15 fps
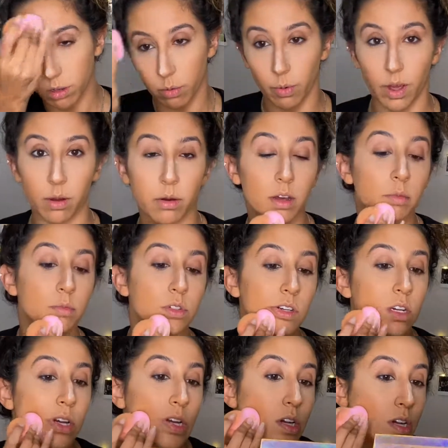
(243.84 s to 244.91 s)
Wow, I'm
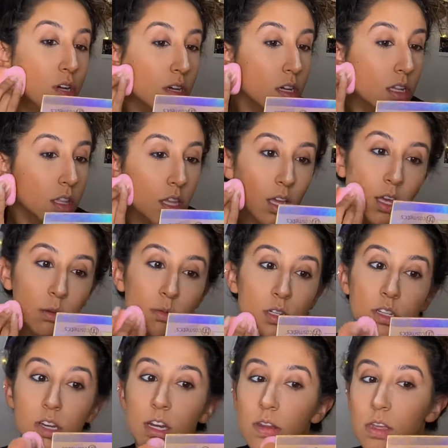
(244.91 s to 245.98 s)
shook. Like, I'm
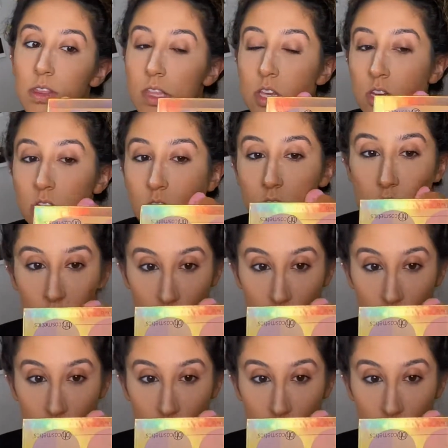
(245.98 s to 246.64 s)
genuinely shook.